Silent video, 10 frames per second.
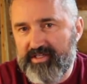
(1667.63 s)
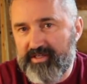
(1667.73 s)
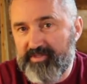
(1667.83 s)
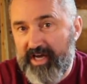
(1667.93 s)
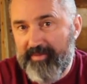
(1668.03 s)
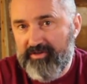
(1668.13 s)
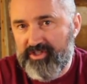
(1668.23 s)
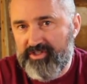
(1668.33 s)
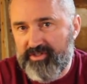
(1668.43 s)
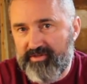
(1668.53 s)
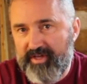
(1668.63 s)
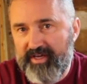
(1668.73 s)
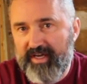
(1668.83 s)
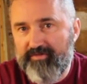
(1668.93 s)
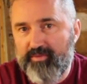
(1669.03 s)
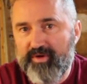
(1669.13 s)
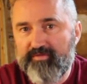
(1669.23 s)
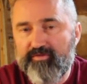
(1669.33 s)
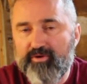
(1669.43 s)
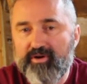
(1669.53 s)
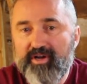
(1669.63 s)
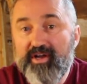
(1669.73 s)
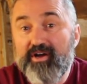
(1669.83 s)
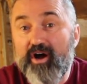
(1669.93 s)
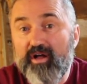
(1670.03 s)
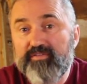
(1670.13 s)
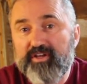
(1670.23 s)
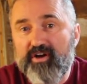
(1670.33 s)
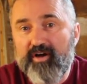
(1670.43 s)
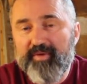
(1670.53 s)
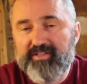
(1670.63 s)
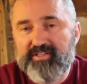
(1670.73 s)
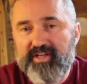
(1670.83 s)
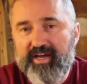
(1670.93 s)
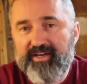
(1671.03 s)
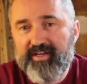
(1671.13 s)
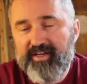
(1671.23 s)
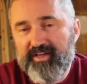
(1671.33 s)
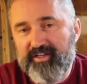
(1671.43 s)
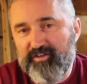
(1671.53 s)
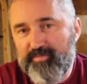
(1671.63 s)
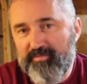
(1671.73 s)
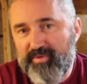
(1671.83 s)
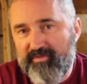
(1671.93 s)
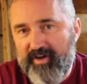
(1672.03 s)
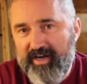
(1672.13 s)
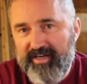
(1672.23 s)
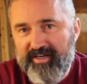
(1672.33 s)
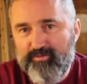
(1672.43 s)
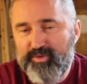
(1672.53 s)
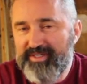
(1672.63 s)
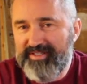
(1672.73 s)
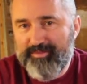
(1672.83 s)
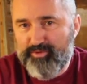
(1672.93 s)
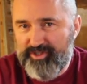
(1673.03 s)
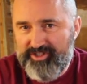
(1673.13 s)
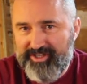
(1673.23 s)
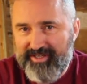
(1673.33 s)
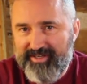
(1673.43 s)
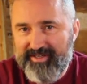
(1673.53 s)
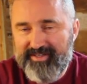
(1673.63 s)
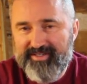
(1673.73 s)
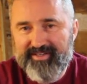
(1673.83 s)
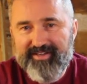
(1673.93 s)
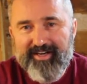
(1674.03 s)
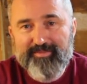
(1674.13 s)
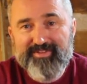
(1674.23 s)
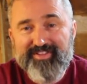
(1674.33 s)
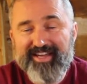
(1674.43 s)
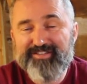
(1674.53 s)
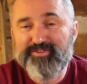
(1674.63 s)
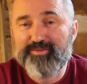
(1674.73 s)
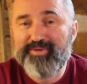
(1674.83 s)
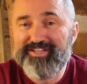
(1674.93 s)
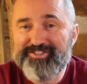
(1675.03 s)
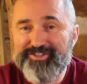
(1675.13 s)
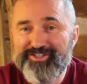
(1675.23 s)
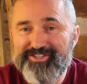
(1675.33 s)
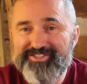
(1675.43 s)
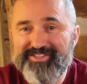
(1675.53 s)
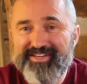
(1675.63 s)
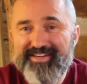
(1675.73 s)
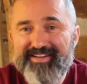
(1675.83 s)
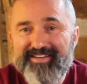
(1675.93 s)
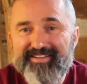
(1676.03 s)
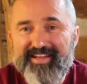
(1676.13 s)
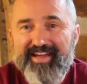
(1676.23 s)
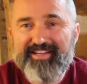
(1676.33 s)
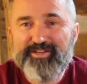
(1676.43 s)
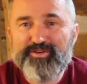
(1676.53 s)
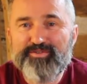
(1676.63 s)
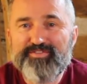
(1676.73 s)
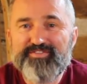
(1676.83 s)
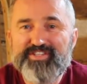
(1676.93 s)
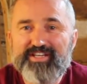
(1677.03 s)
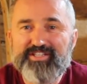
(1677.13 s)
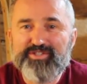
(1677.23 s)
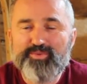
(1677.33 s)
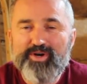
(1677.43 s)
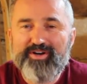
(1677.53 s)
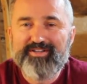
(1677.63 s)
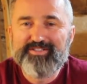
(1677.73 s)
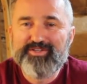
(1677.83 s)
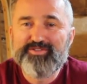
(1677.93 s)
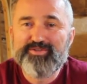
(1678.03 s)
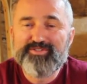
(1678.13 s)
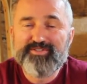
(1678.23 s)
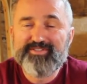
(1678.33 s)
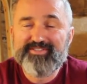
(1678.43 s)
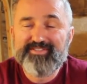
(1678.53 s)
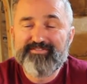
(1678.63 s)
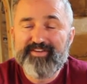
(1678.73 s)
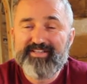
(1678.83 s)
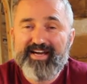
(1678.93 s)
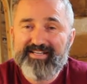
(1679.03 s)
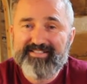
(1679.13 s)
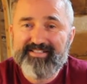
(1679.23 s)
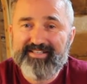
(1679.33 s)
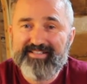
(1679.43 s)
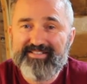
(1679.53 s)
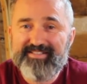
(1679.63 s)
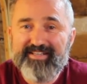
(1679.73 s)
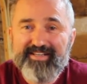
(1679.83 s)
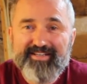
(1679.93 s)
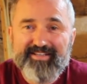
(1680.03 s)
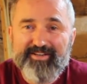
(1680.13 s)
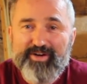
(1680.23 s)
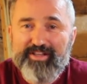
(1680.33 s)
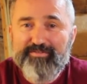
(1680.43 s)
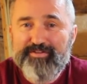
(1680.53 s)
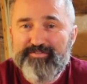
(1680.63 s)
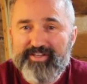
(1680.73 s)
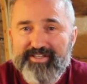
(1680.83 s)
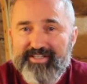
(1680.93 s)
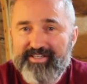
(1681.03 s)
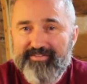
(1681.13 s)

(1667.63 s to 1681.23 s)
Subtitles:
some time out just to thank everyone for all of the comments that you've been providing. I really appreciate it. Thanks for the pictures that you've sent as well. It's fantastic. I love the feeling